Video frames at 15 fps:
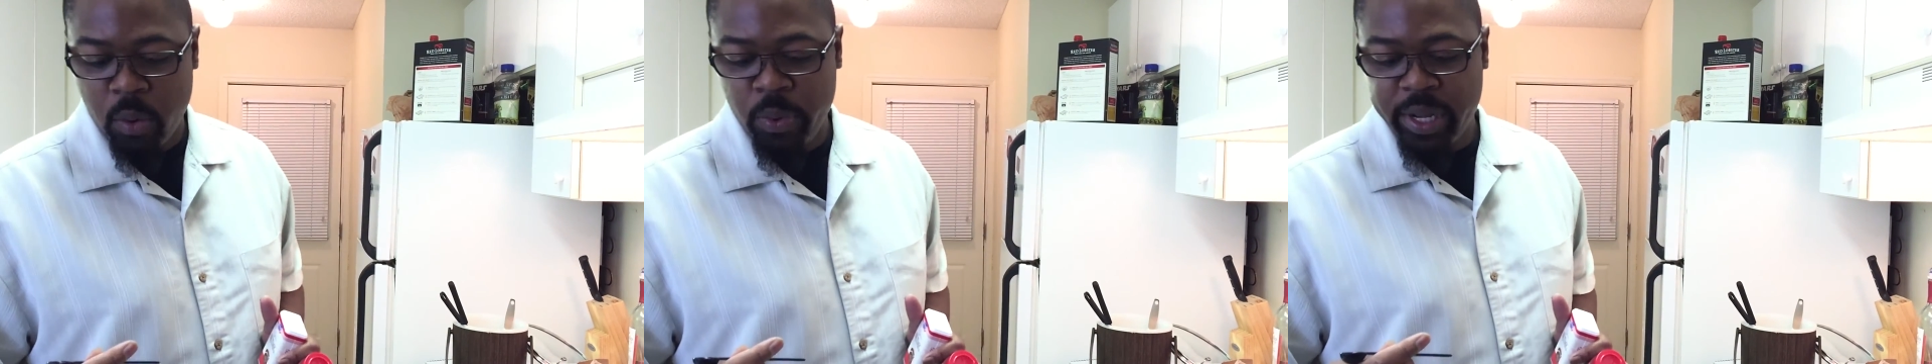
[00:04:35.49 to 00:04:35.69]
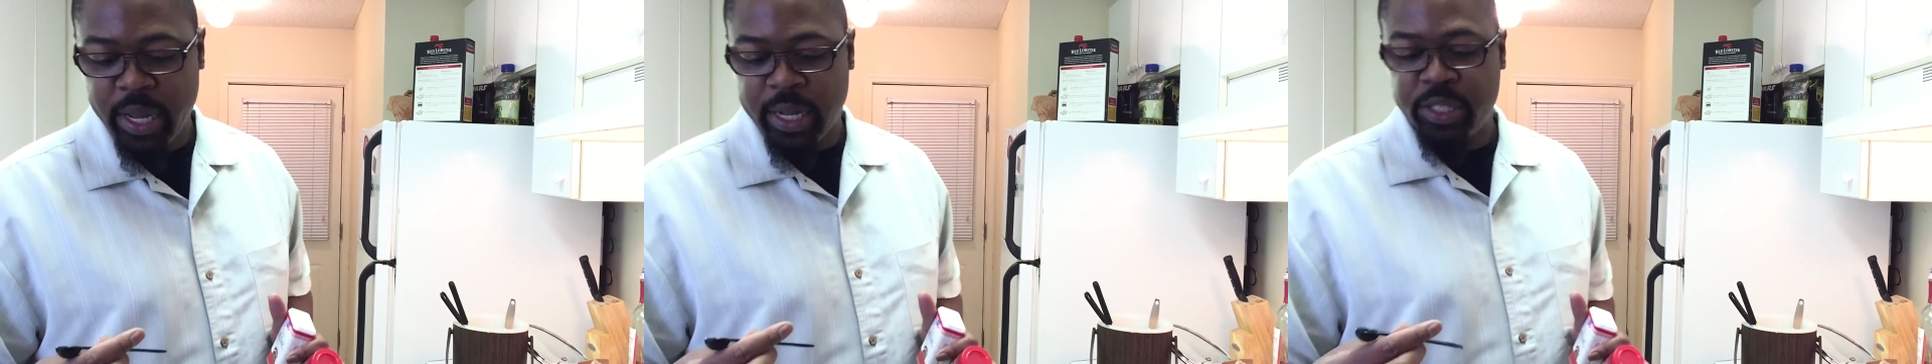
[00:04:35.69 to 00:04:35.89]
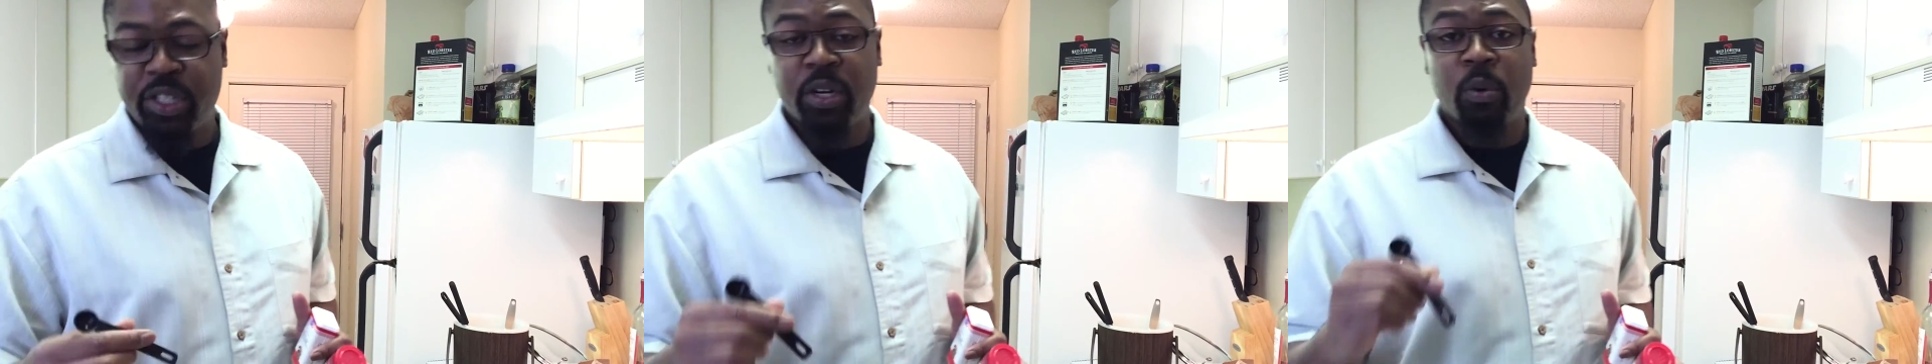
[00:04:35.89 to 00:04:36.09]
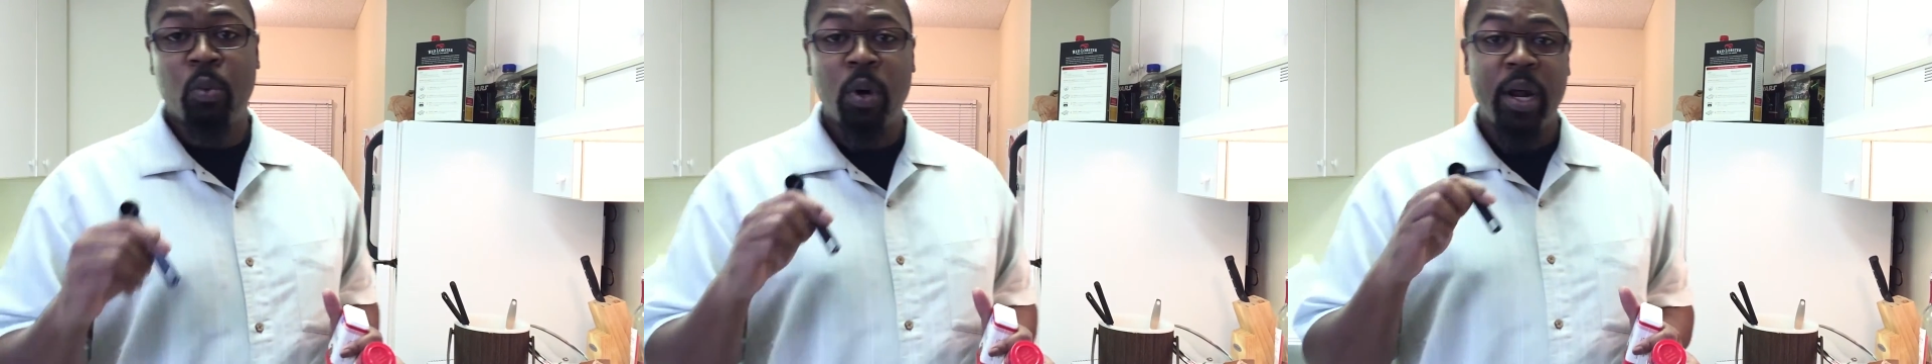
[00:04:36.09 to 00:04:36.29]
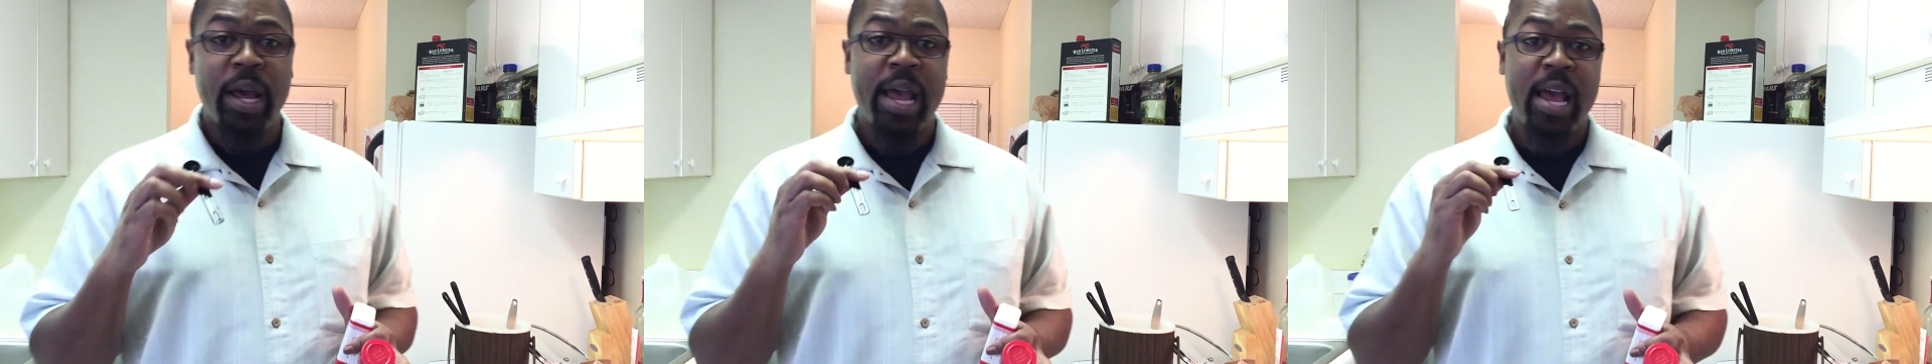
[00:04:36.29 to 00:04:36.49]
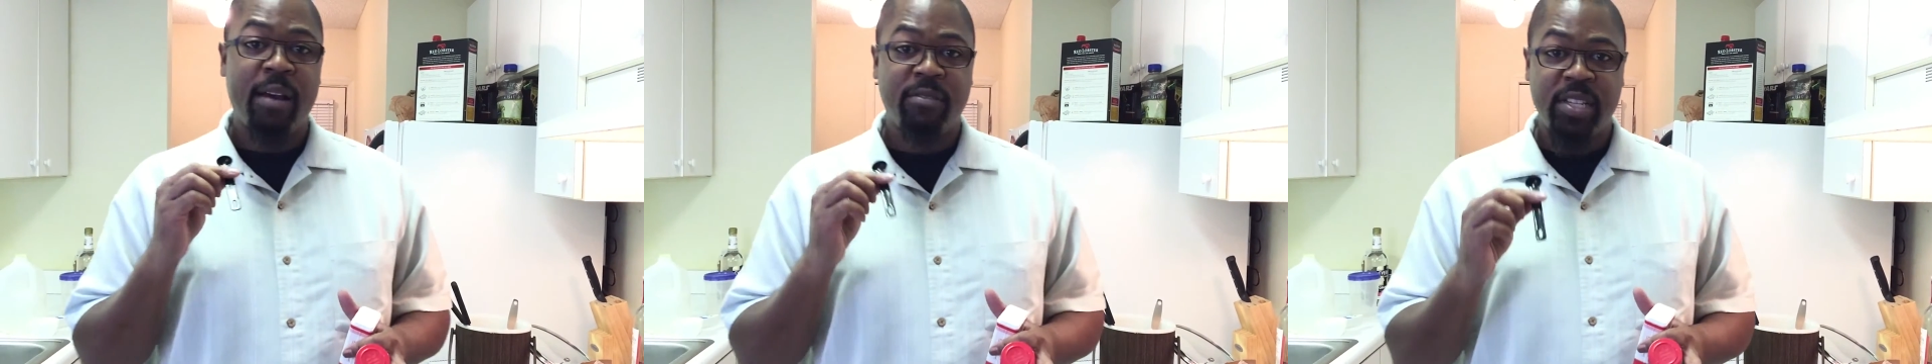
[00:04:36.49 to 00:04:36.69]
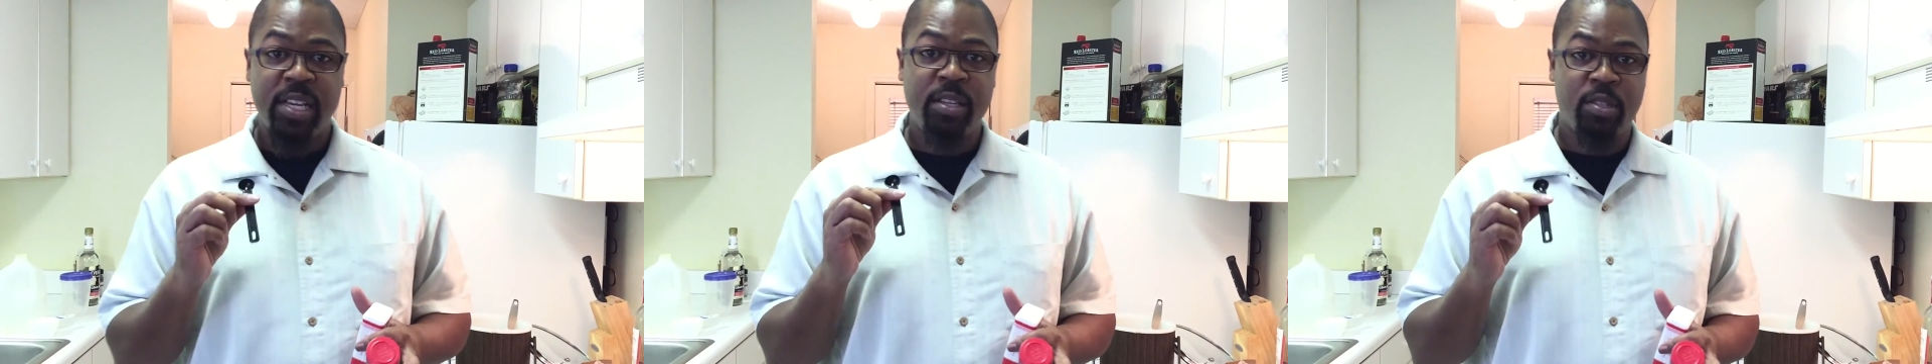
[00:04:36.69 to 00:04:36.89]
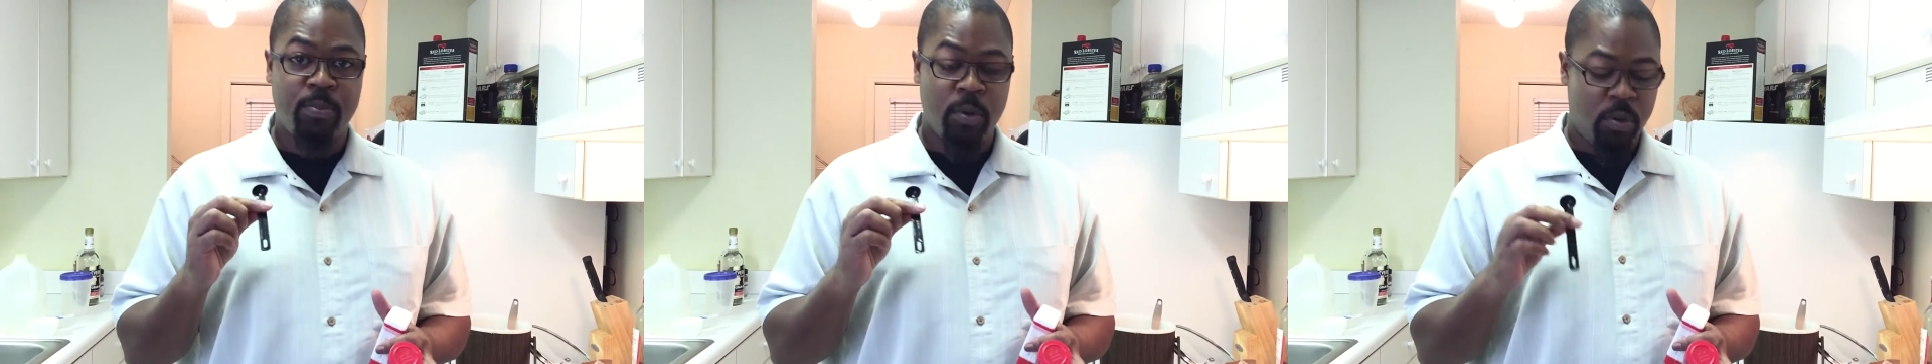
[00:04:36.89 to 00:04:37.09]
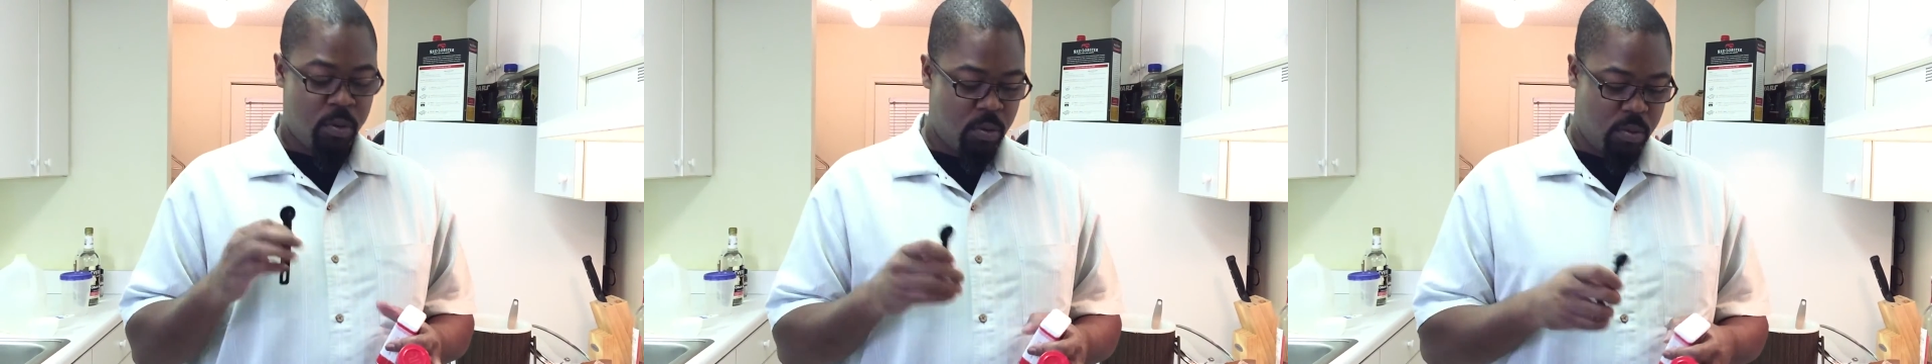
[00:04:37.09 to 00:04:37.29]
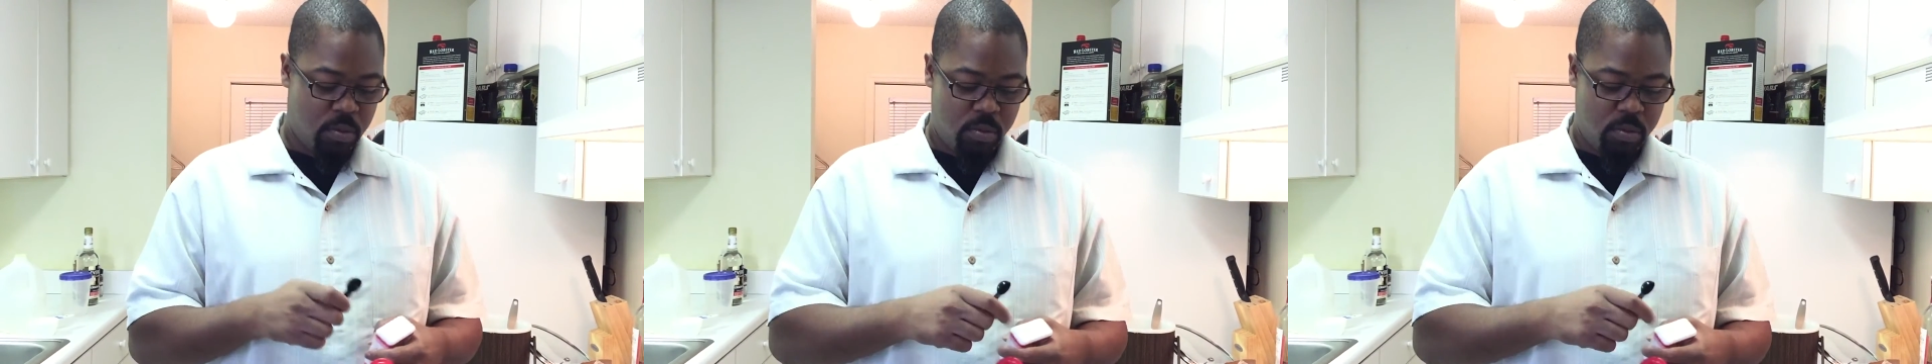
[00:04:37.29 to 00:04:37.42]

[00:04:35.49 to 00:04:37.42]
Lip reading: We got your 1/2 teaspoon.